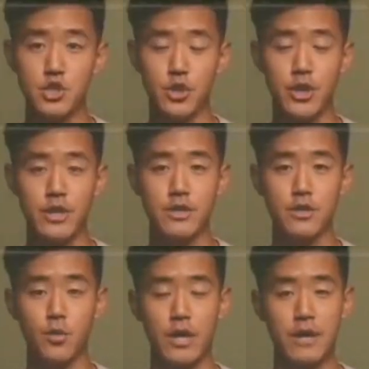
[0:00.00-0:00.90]
during
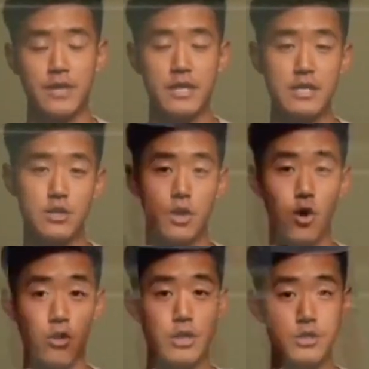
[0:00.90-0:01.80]
the workout that he's
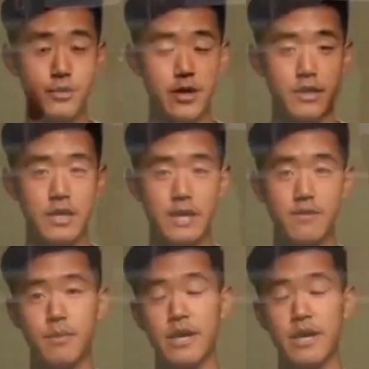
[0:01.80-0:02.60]
already doing given by